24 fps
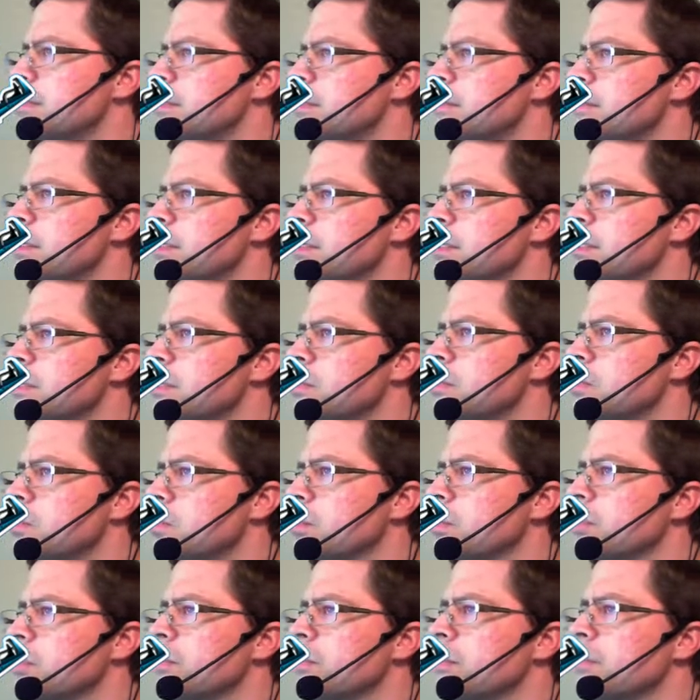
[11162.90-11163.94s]
series
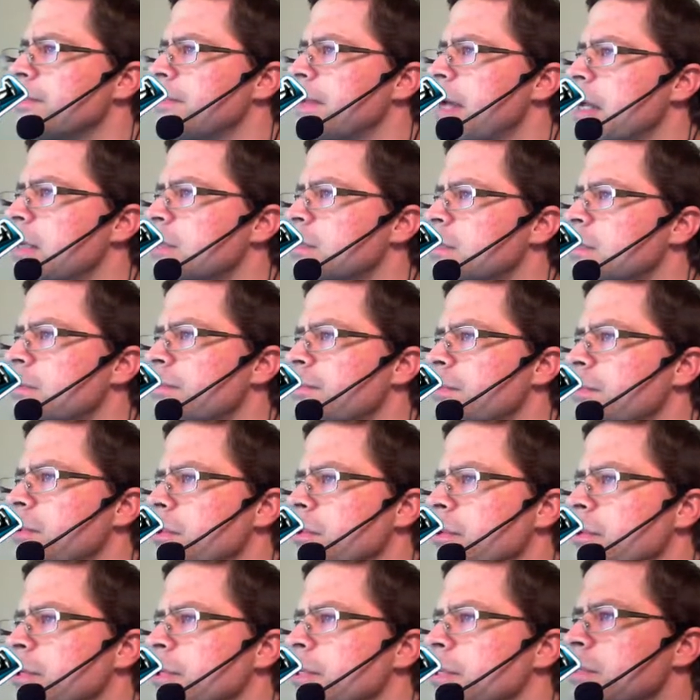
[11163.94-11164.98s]
or the Fast and
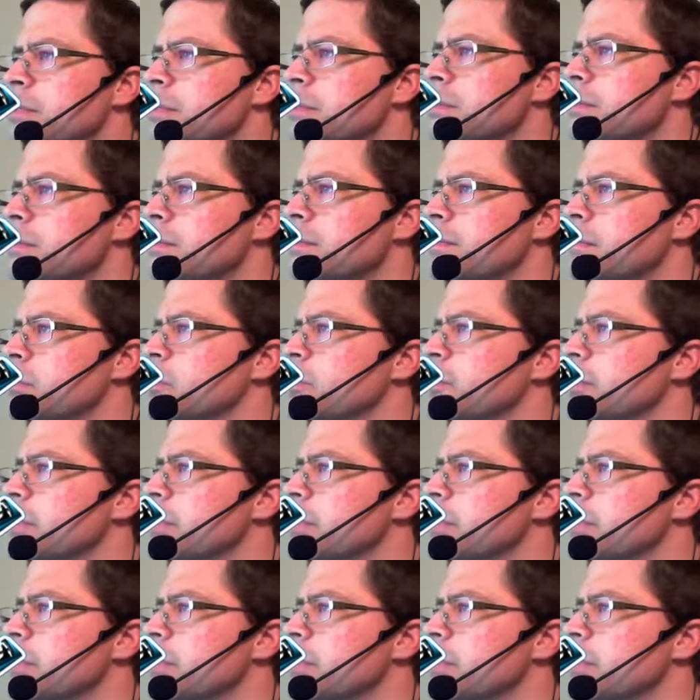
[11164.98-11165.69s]
Furious film